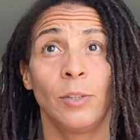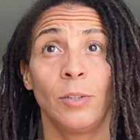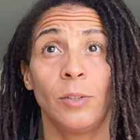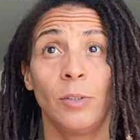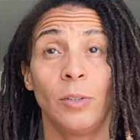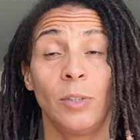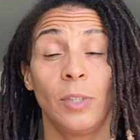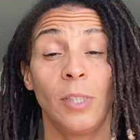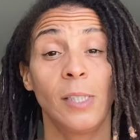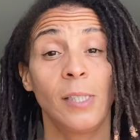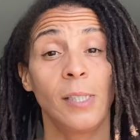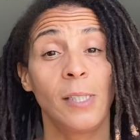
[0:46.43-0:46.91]

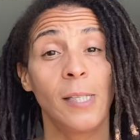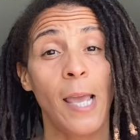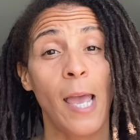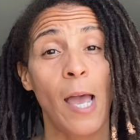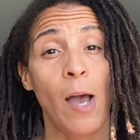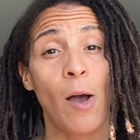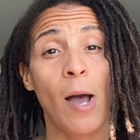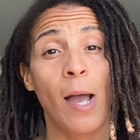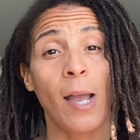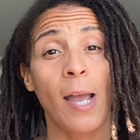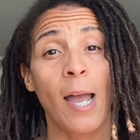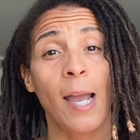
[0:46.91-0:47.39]
Just
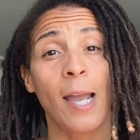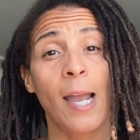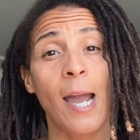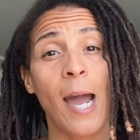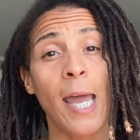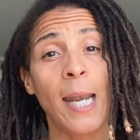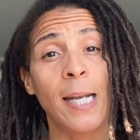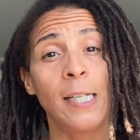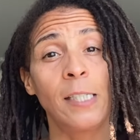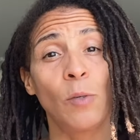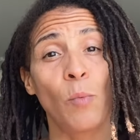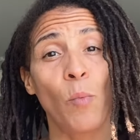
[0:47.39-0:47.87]
now, I got
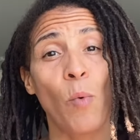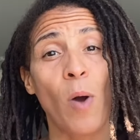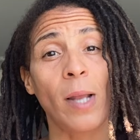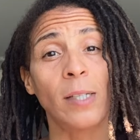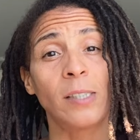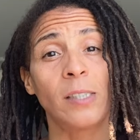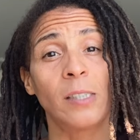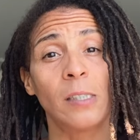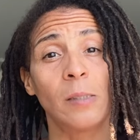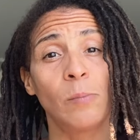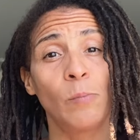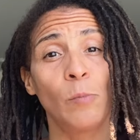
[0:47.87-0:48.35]
guided to
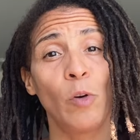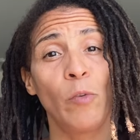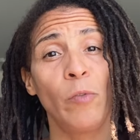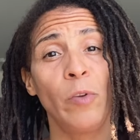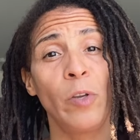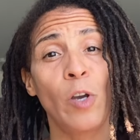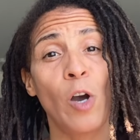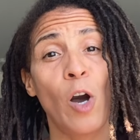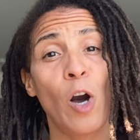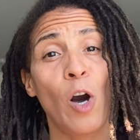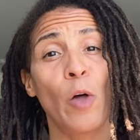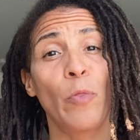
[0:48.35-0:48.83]
watch this
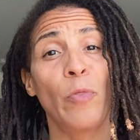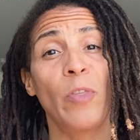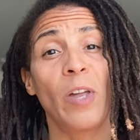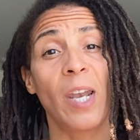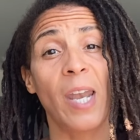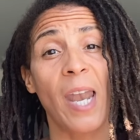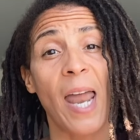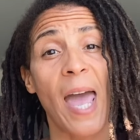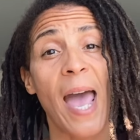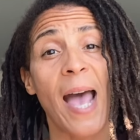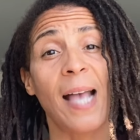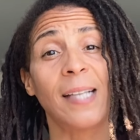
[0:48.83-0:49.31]
movie called The
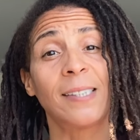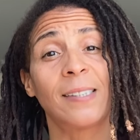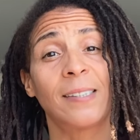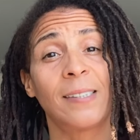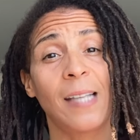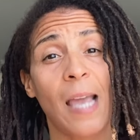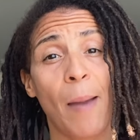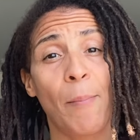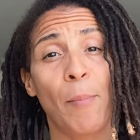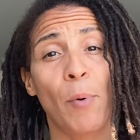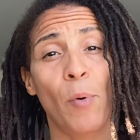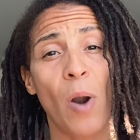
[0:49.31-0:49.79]
Last
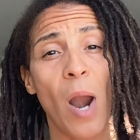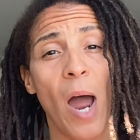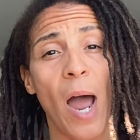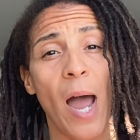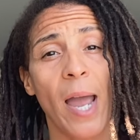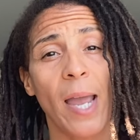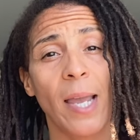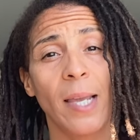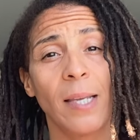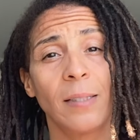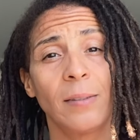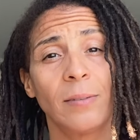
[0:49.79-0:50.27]

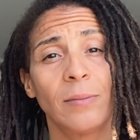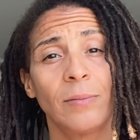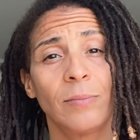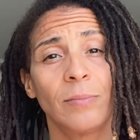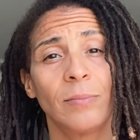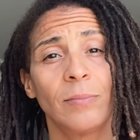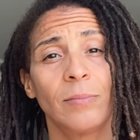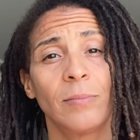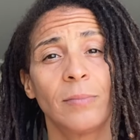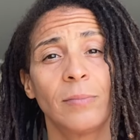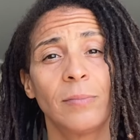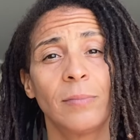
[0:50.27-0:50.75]
Samurai.
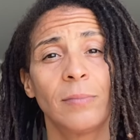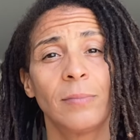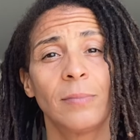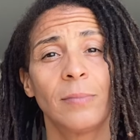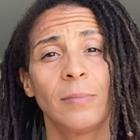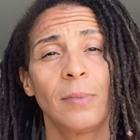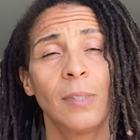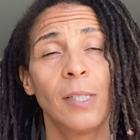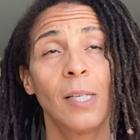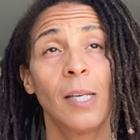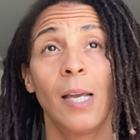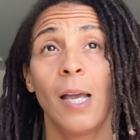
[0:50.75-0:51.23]

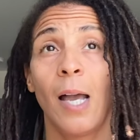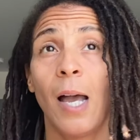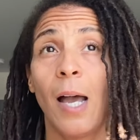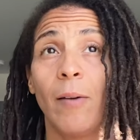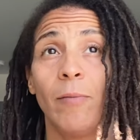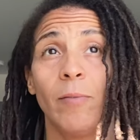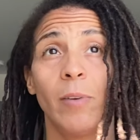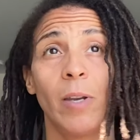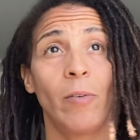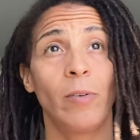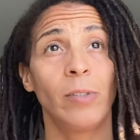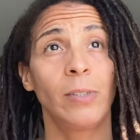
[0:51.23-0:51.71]

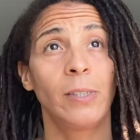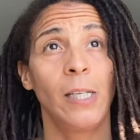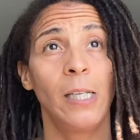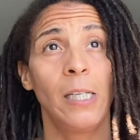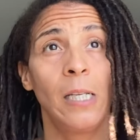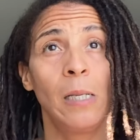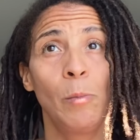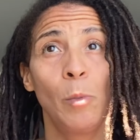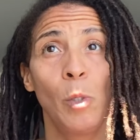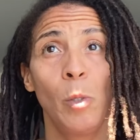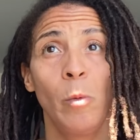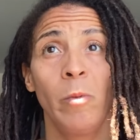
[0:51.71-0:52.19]
I've never
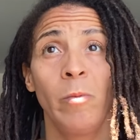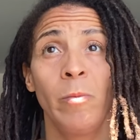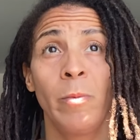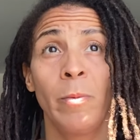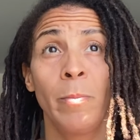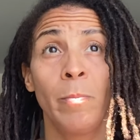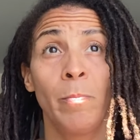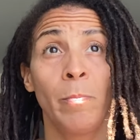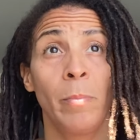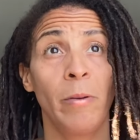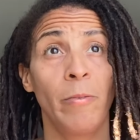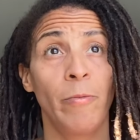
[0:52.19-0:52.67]
seen the
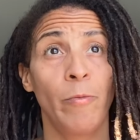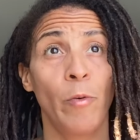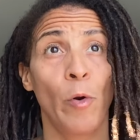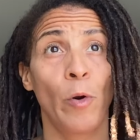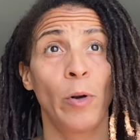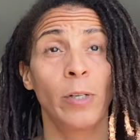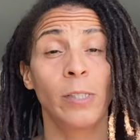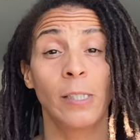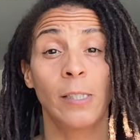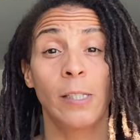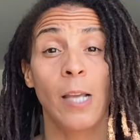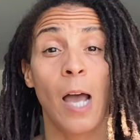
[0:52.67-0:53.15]
movie
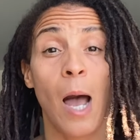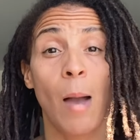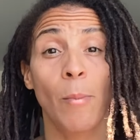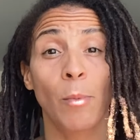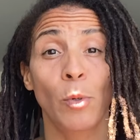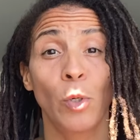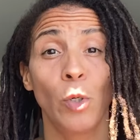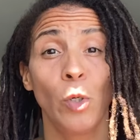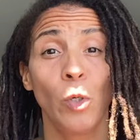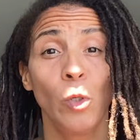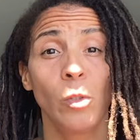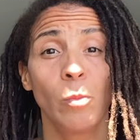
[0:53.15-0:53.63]
before. It's a
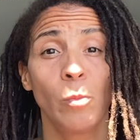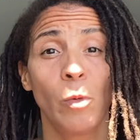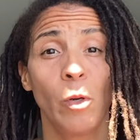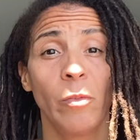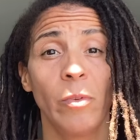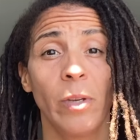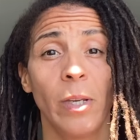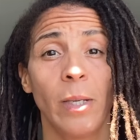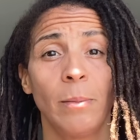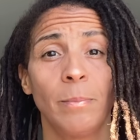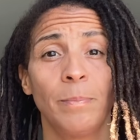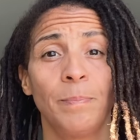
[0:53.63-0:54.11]
Tom Cruise
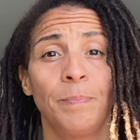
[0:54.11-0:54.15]
movie.